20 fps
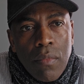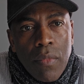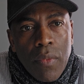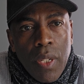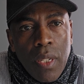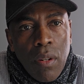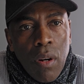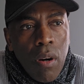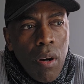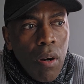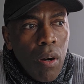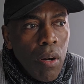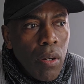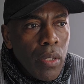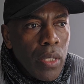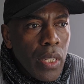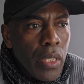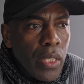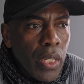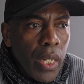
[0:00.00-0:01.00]
And all
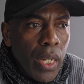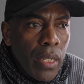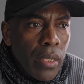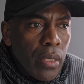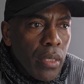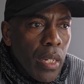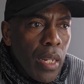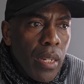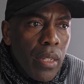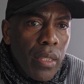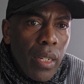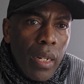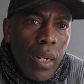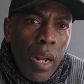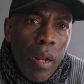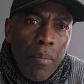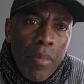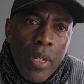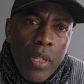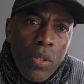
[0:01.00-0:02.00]
these things that
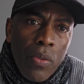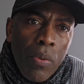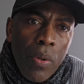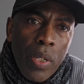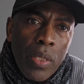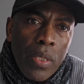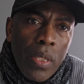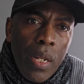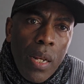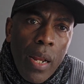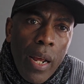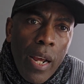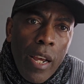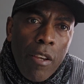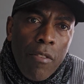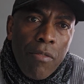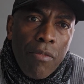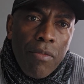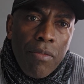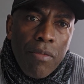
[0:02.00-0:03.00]
happen to us in
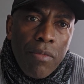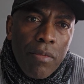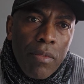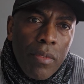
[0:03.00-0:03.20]
life,